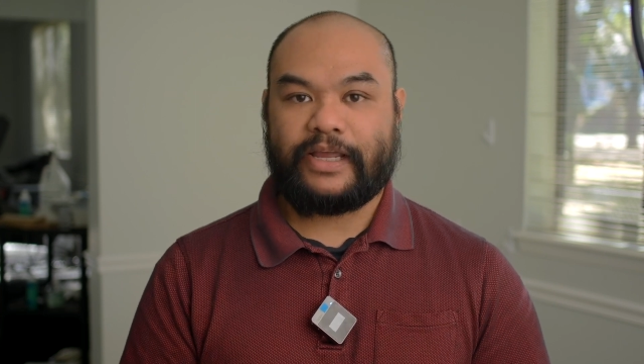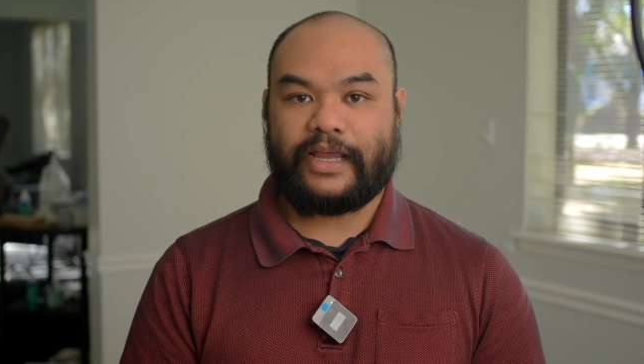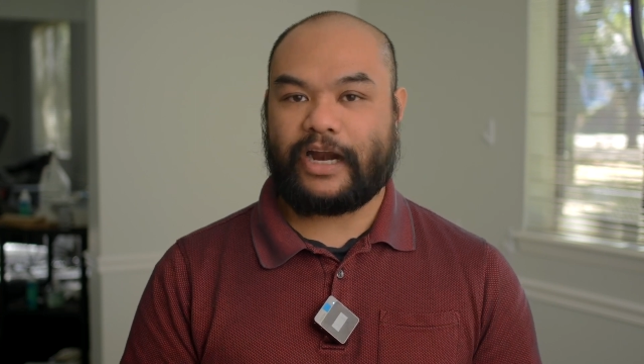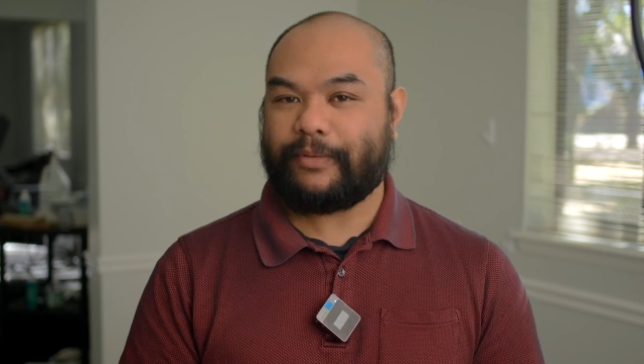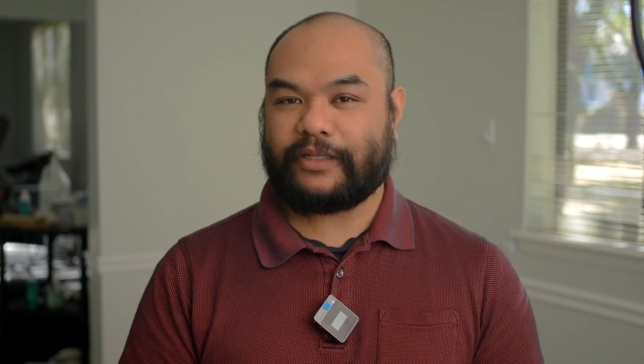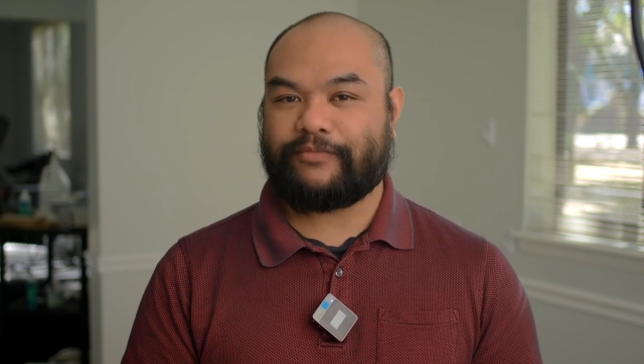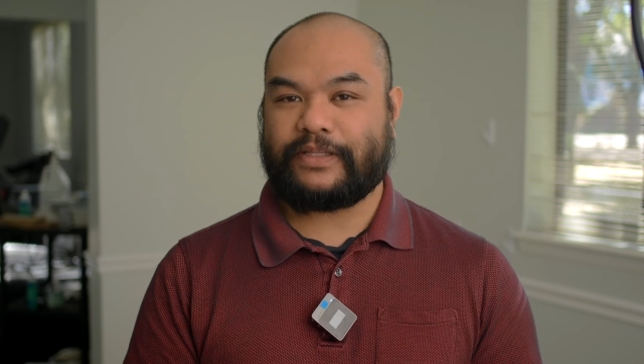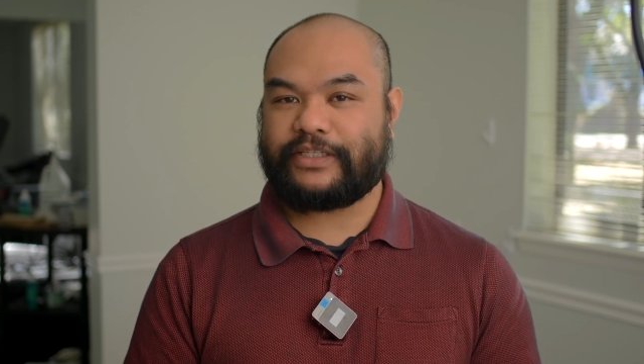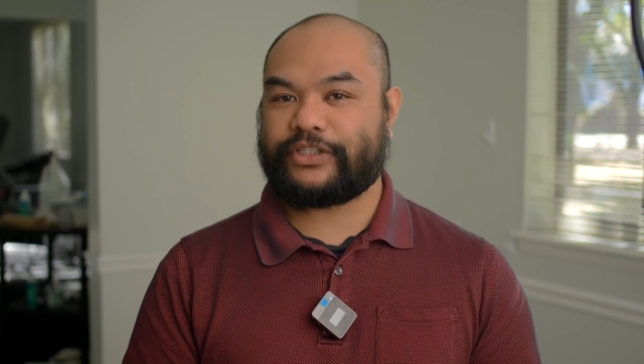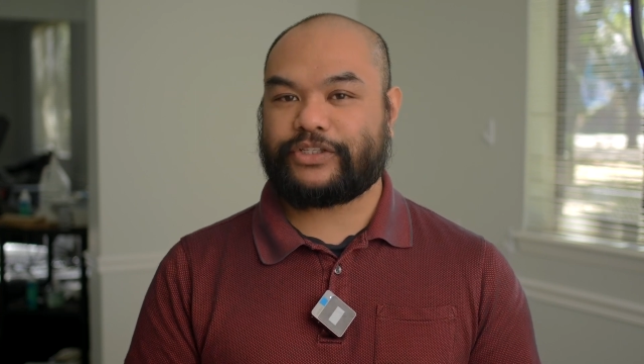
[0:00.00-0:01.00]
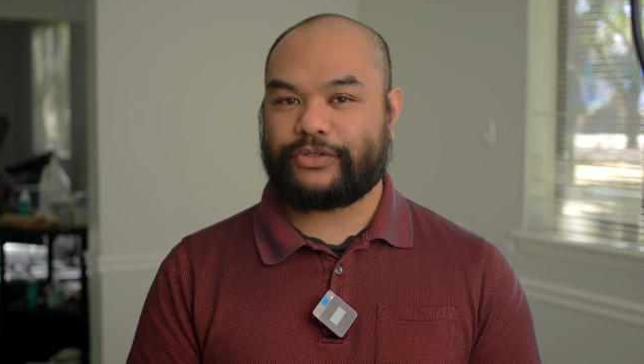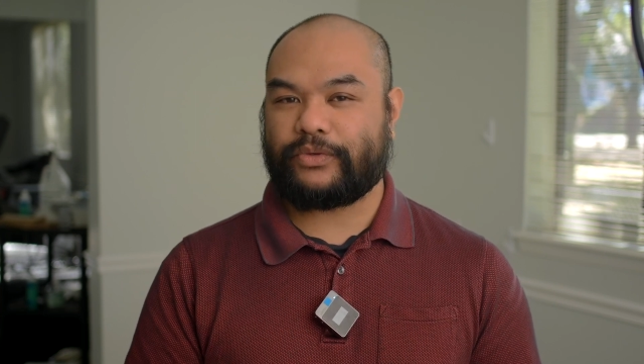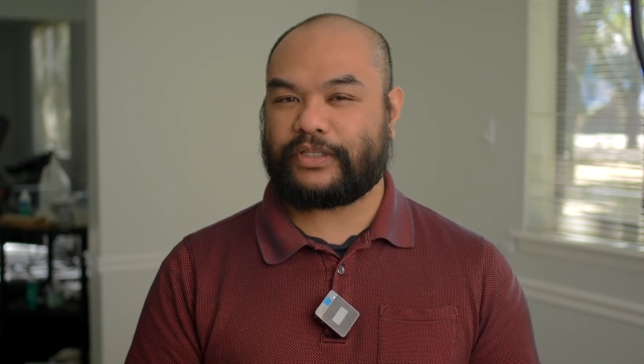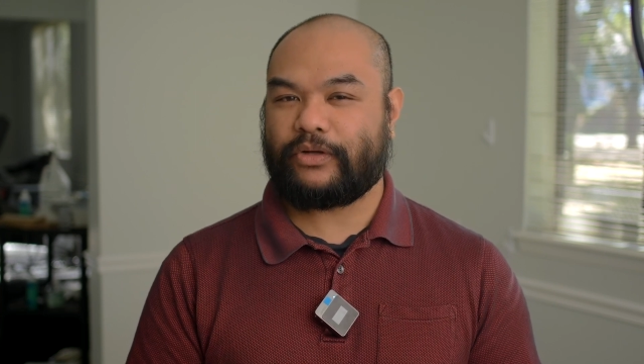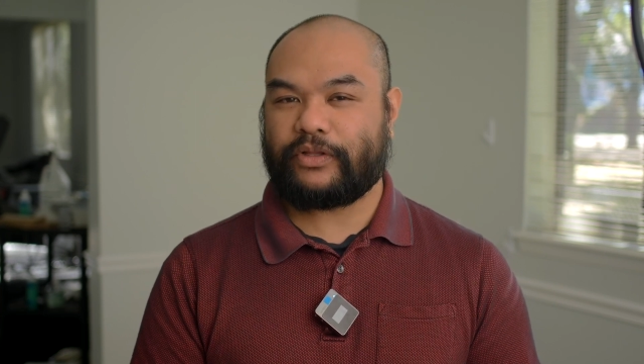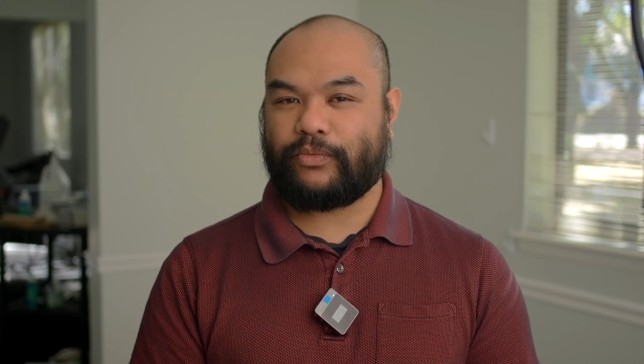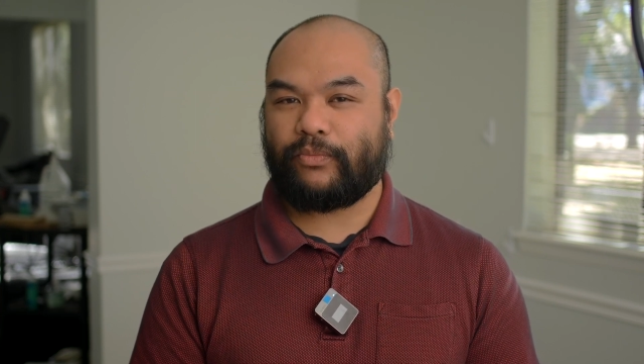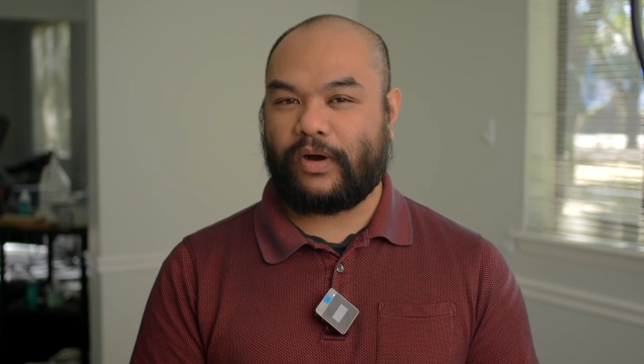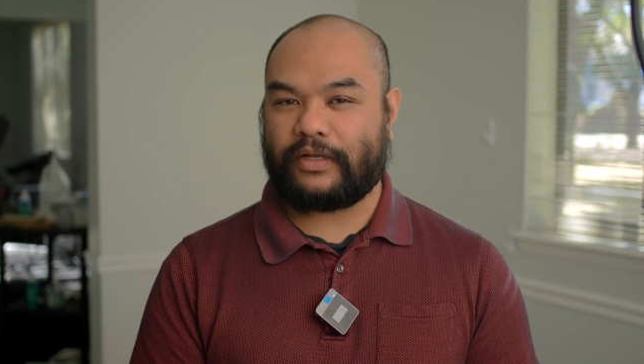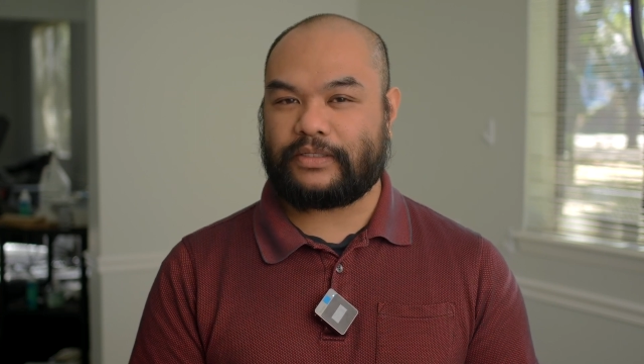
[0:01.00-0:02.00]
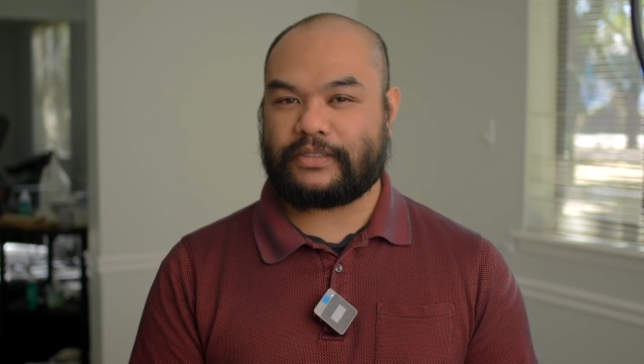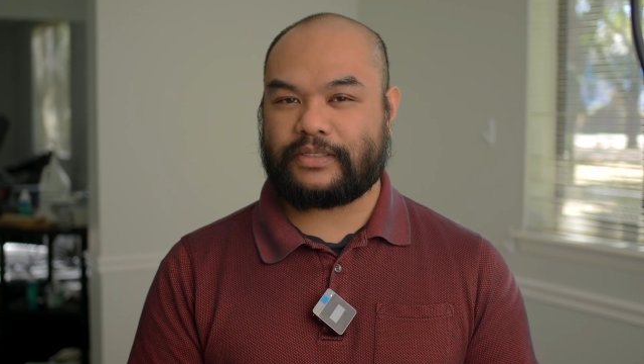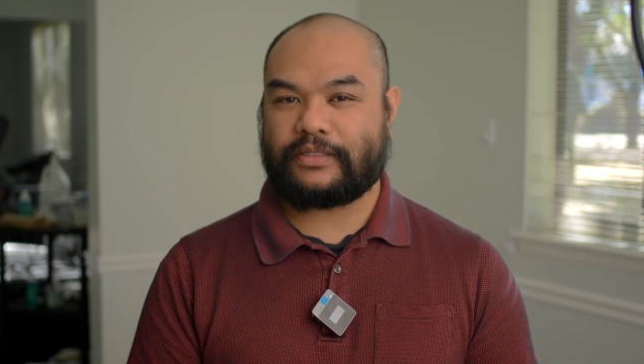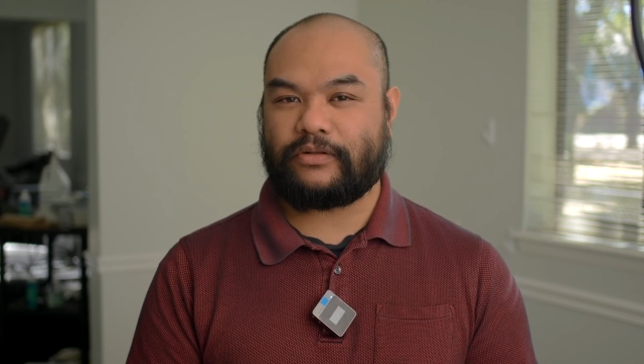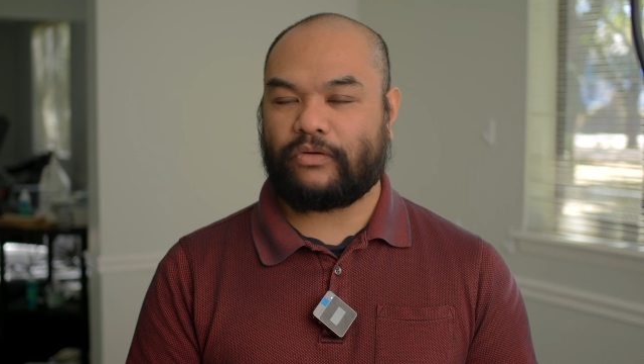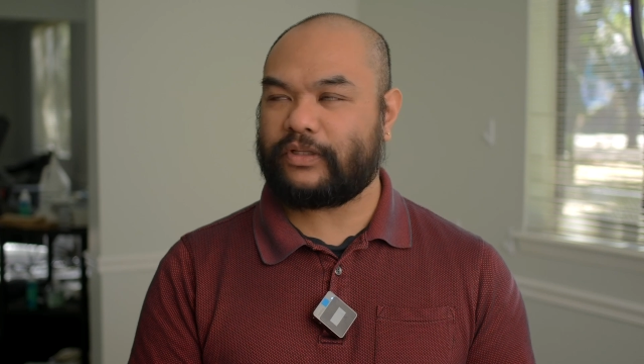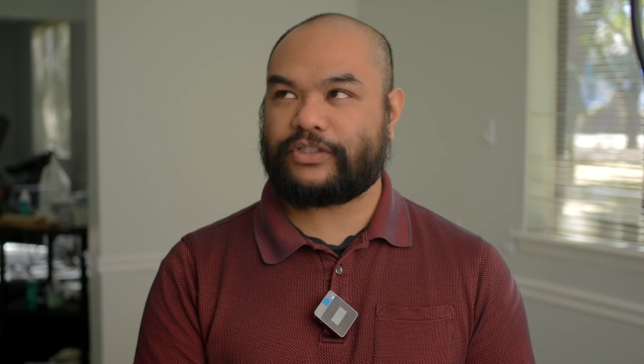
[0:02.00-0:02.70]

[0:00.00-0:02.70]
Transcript: And I believe these two are the only